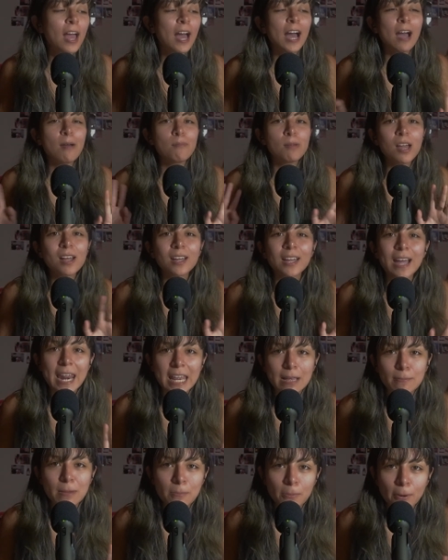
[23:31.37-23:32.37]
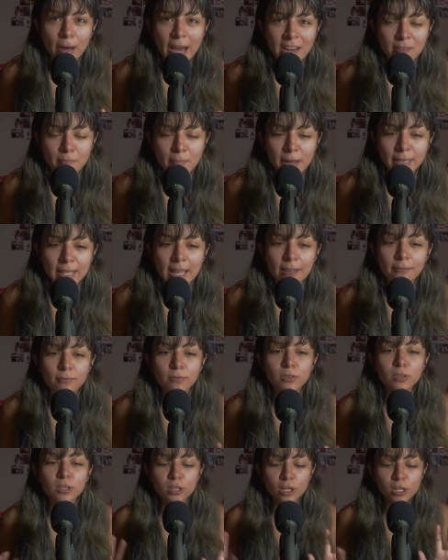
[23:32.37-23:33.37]
I'm not cutting people out of my life.
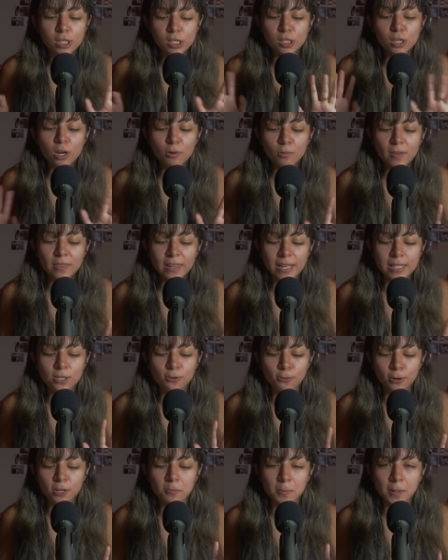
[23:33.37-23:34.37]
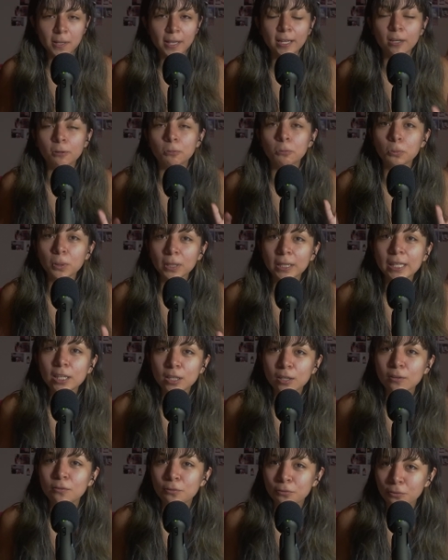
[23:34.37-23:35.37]
There's no one that's going to be like a really
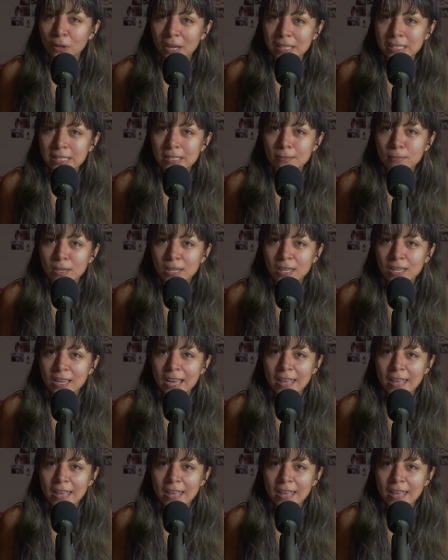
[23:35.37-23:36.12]
good friend to me